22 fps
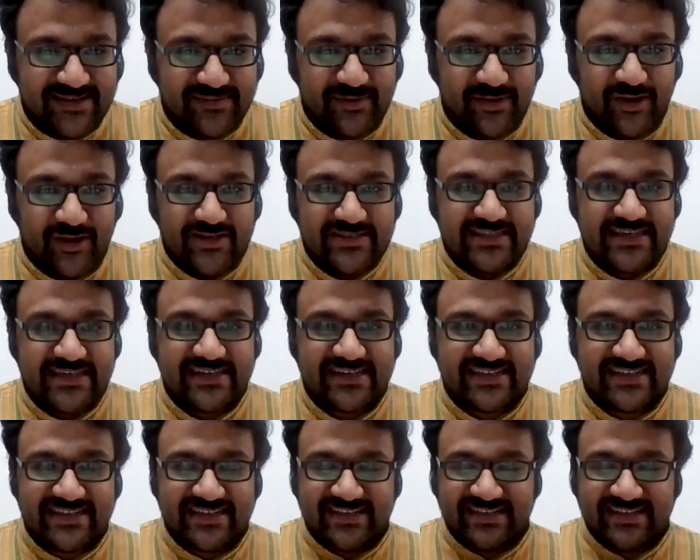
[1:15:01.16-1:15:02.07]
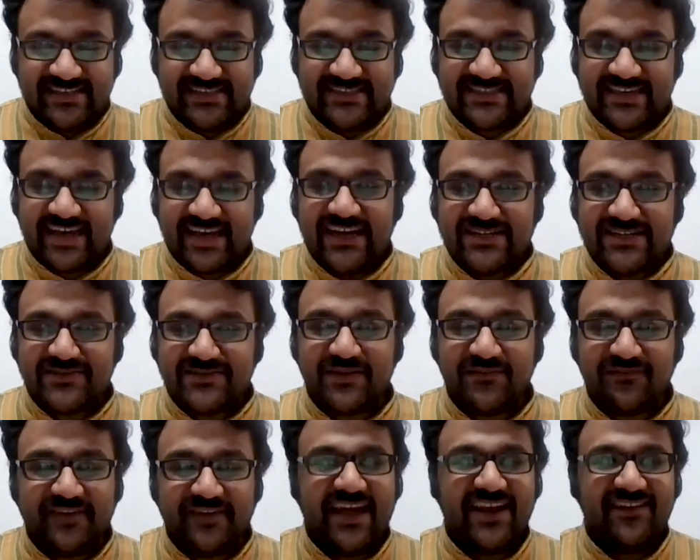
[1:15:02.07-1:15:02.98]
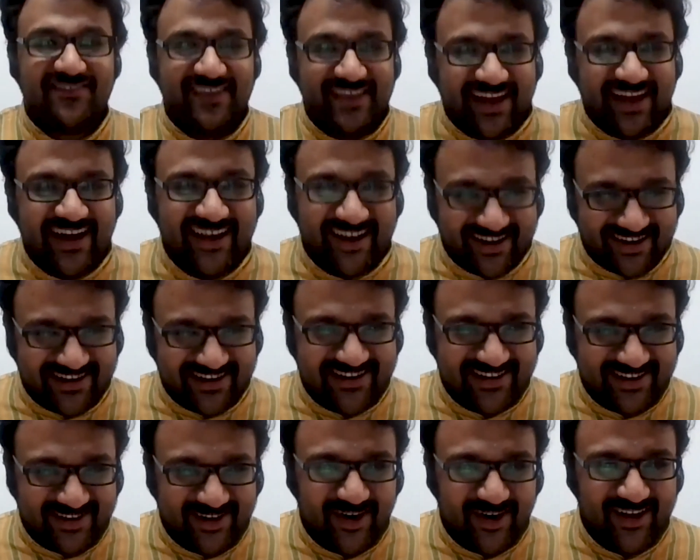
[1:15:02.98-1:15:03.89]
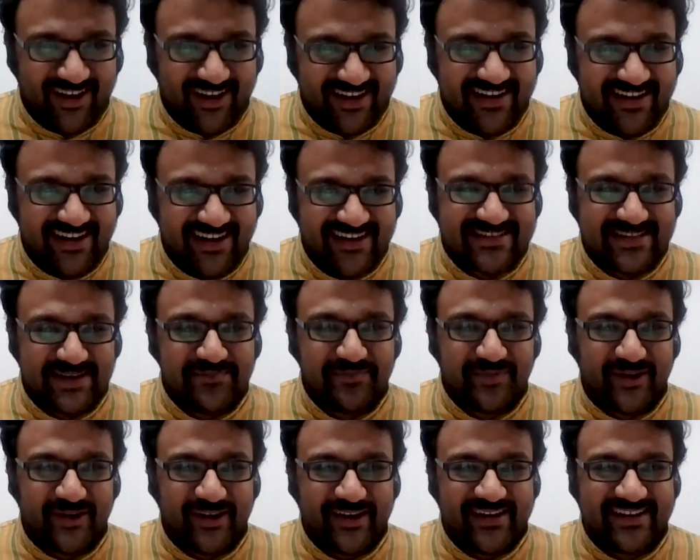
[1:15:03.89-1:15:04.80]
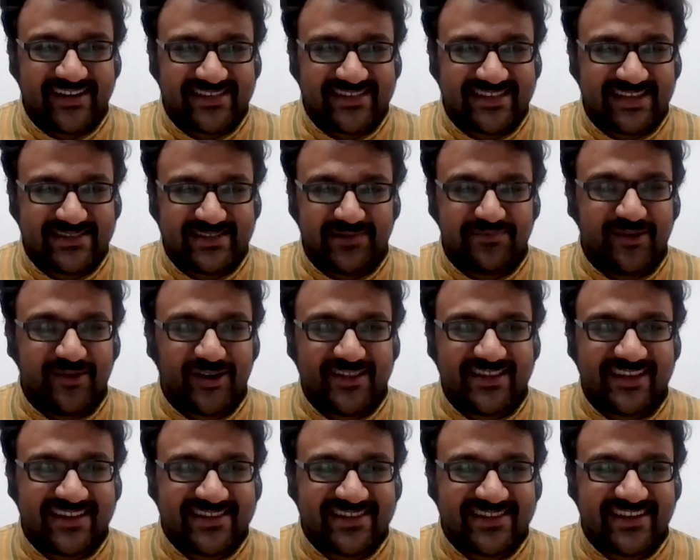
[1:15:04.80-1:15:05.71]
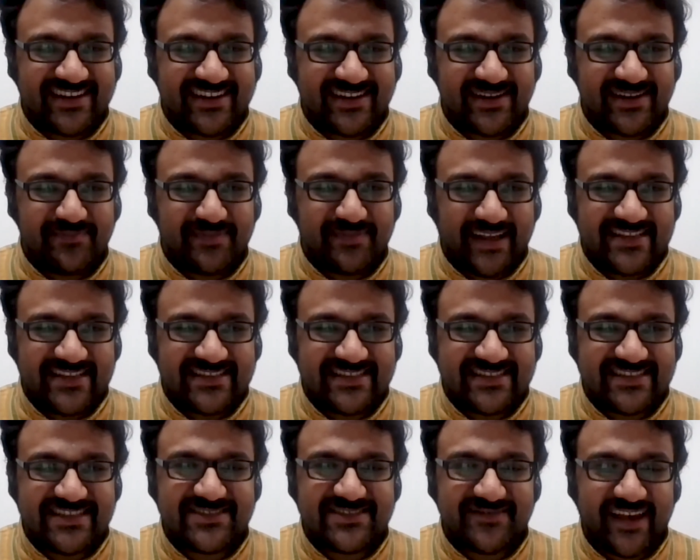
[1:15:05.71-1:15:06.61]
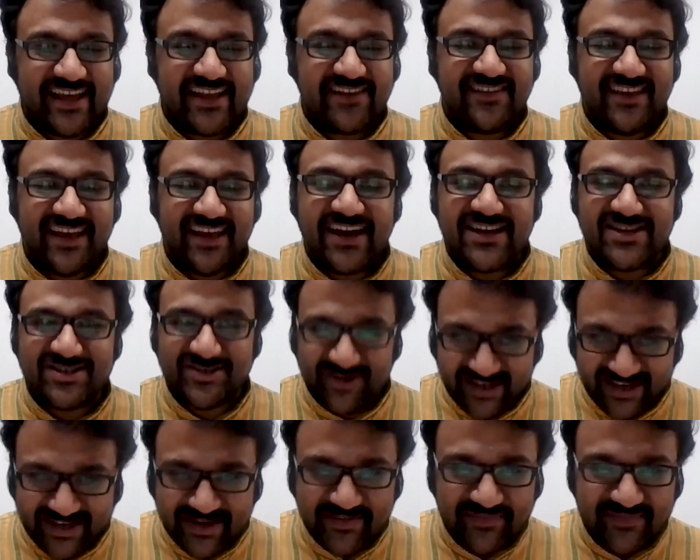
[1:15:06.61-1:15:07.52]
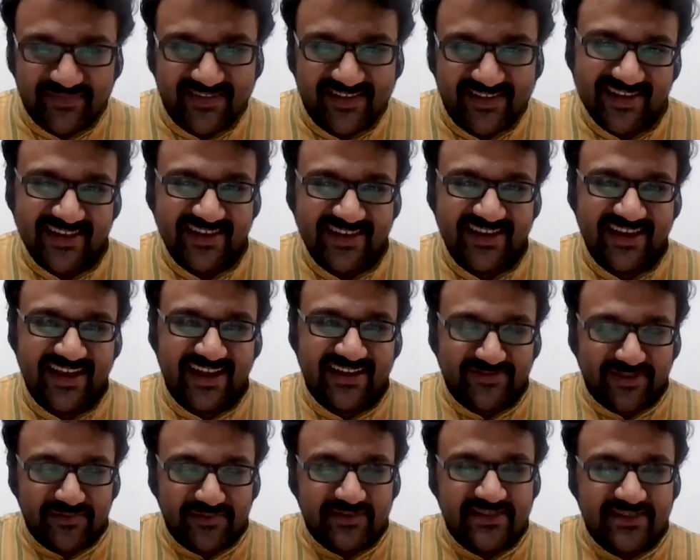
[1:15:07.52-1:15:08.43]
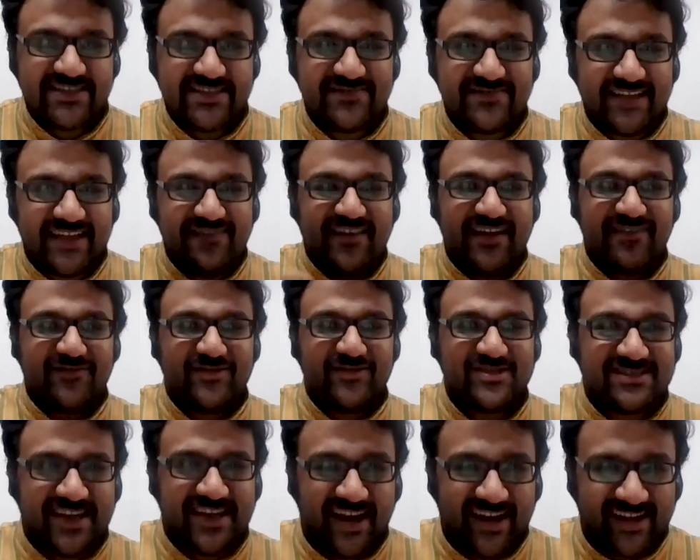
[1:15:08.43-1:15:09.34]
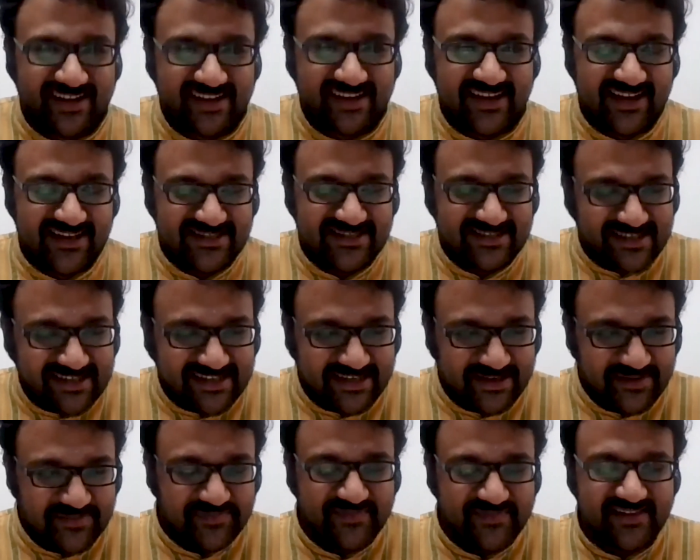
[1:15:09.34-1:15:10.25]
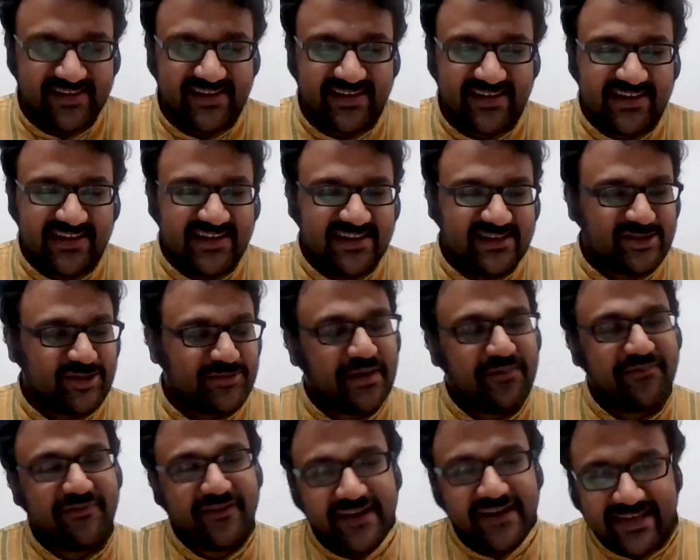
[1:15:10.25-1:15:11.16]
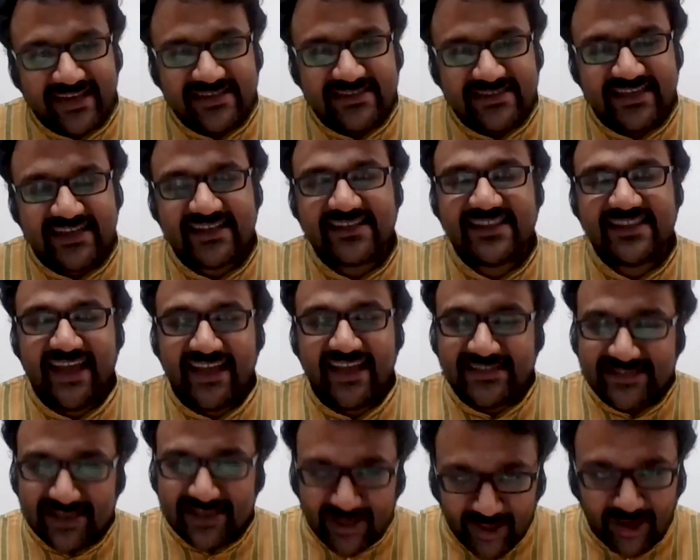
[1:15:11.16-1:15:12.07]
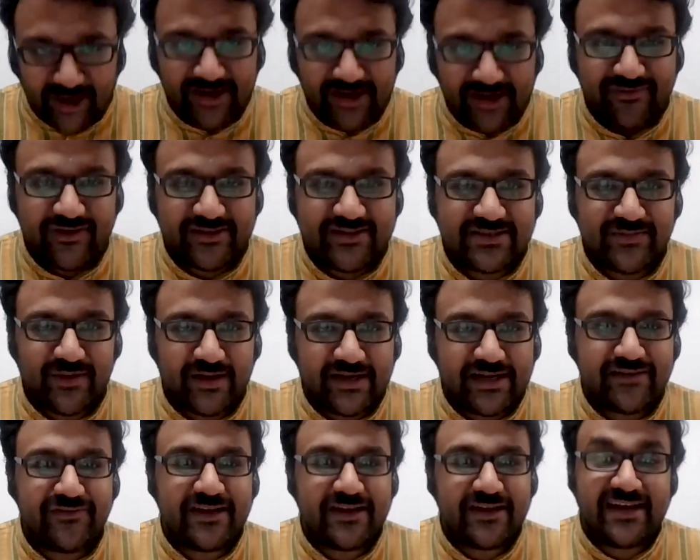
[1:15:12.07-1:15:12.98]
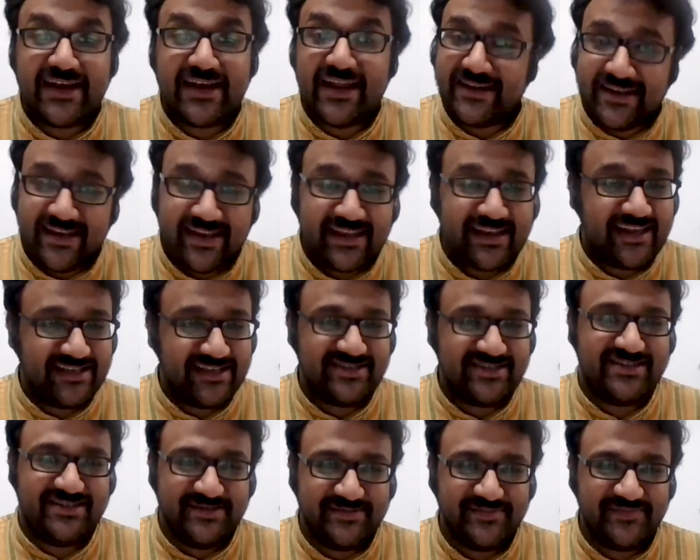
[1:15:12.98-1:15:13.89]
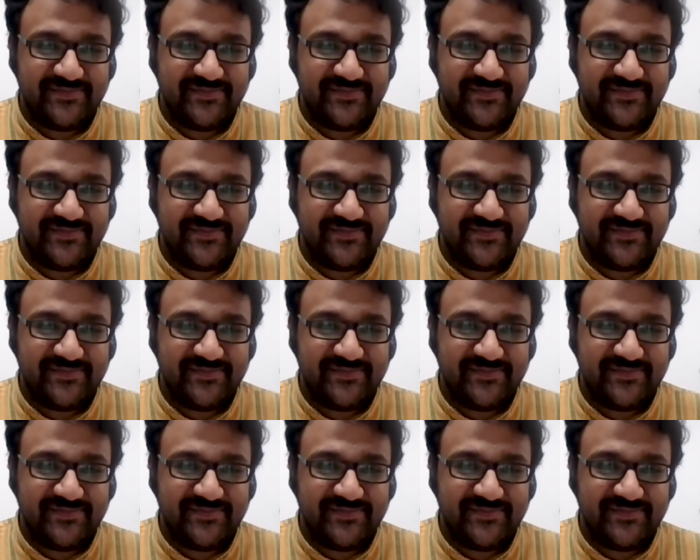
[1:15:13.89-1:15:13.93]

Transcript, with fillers: because it starts from where we are all at some point, some or the other place. This is where we are today, and from this is where we have to start our journey. So, ma'am, fantastic. Thanks a lot for this wonderful, enlightening lecture.